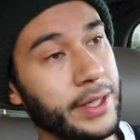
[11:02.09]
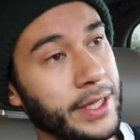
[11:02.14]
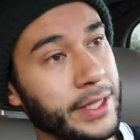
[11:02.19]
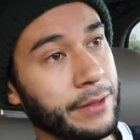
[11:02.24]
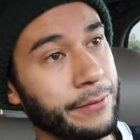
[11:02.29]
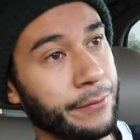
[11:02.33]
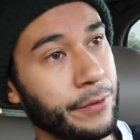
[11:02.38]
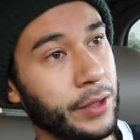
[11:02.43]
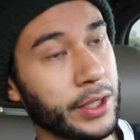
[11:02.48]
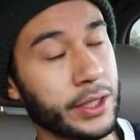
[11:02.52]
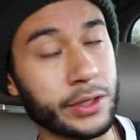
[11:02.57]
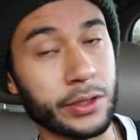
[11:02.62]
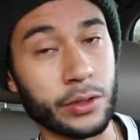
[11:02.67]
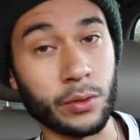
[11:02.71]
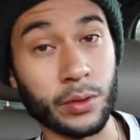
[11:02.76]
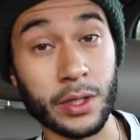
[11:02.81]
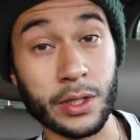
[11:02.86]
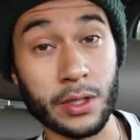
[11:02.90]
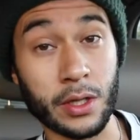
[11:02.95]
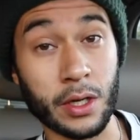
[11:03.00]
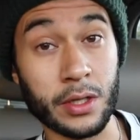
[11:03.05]
they can fucking do
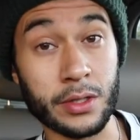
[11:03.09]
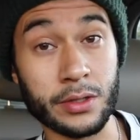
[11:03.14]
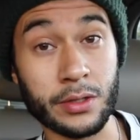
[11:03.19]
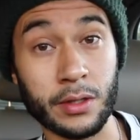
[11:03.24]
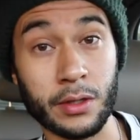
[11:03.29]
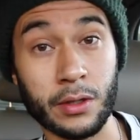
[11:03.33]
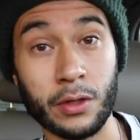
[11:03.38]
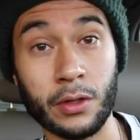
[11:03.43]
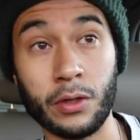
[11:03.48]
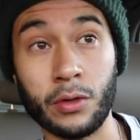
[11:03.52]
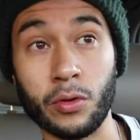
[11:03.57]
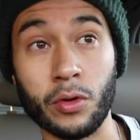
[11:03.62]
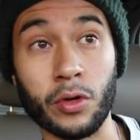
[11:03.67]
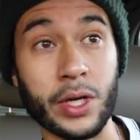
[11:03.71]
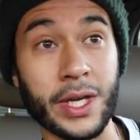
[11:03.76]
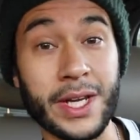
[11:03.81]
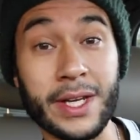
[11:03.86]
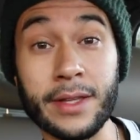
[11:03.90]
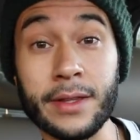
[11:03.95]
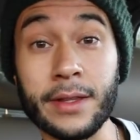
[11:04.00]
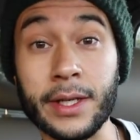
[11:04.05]
a guitar solo or
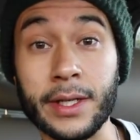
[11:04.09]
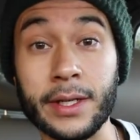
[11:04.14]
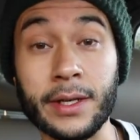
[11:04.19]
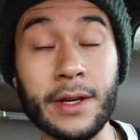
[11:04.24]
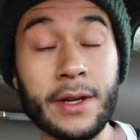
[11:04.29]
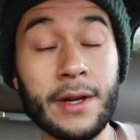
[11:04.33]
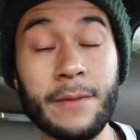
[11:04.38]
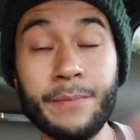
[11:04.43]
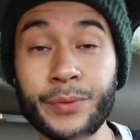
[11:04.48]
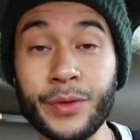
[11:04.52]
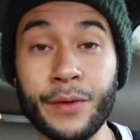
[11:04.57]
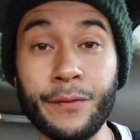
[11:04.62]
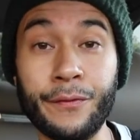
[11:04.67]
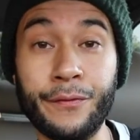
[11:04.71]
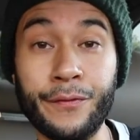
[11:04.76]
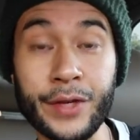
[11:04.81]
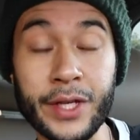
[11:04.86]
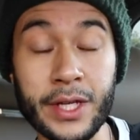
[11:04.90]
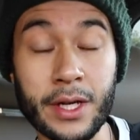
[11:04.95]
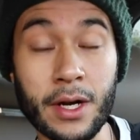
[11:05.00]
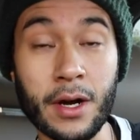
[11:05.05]
anything.
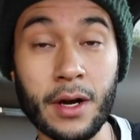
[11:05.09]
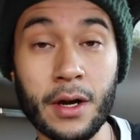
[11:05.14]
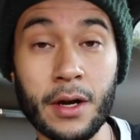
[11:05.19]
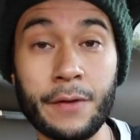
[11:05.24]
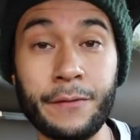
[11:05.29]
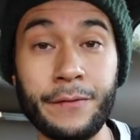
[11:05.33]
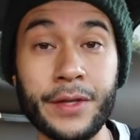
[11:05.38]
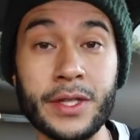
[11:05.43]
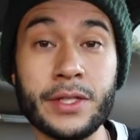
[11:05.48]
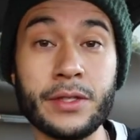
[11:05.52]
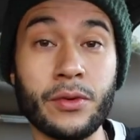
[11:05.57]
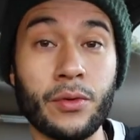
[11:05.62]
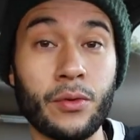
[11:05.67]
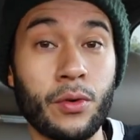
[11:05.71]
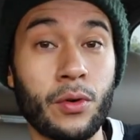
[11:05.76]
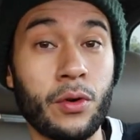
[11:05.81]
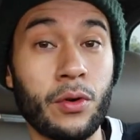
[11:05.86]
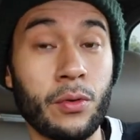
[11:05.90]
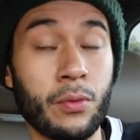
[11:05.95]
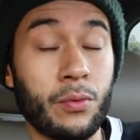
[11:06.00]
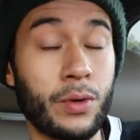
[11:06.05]
VR,
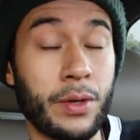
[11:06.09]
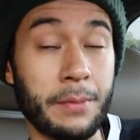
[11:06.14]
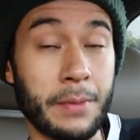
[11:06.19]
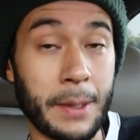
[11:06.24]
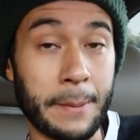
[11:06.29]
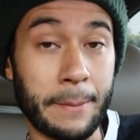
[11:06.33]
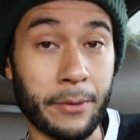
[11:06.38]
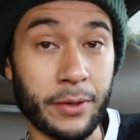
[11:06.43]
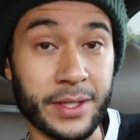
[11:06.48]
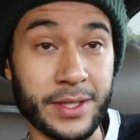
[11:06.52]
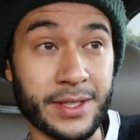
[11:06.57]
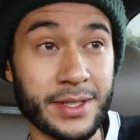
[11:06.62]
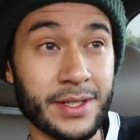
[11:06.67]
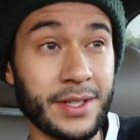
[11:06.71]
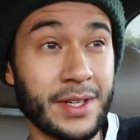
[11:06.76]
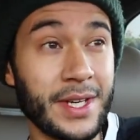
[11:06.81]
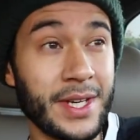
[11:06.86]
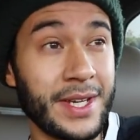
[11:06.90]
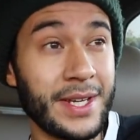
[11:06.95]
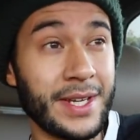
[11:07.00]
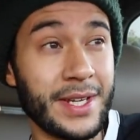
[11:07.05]
Visceral Remembrance,
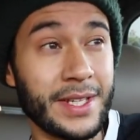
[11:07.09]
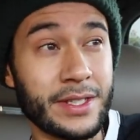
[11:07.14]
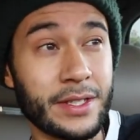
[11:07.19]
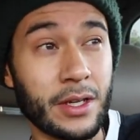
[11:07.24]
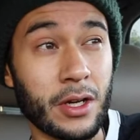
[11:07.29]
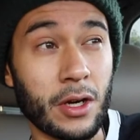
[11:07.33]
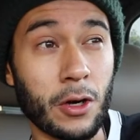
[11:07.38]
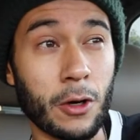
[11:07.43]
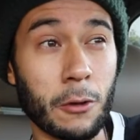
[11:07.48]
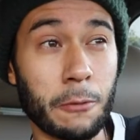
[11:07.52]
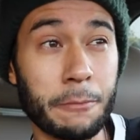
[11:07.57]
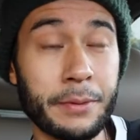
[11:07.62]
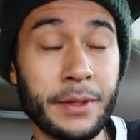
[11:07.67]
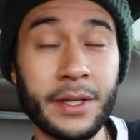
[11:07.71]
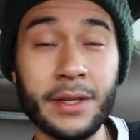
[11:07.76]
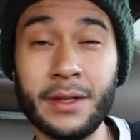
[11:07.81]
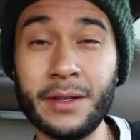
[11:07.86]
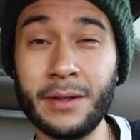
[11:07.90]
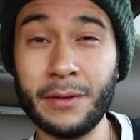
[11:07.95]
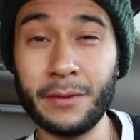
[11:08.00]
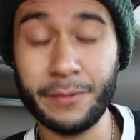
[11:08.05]
is an
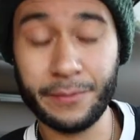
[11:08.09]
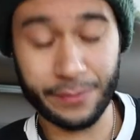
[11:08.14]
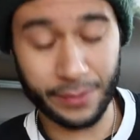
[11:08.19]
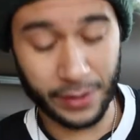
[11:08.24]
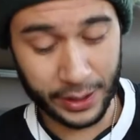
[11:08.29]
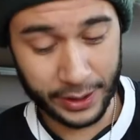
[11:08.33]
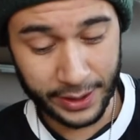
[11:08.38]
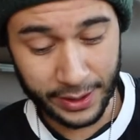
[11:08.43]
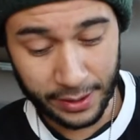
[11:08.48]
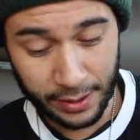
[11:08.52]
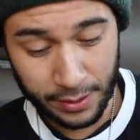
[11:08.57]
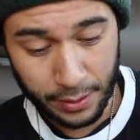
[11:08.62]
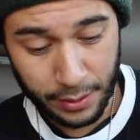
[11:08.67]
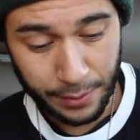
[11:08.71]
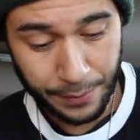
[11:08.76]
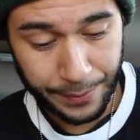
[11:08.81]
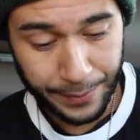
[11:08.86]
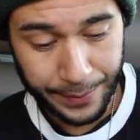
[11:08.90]
open fucking...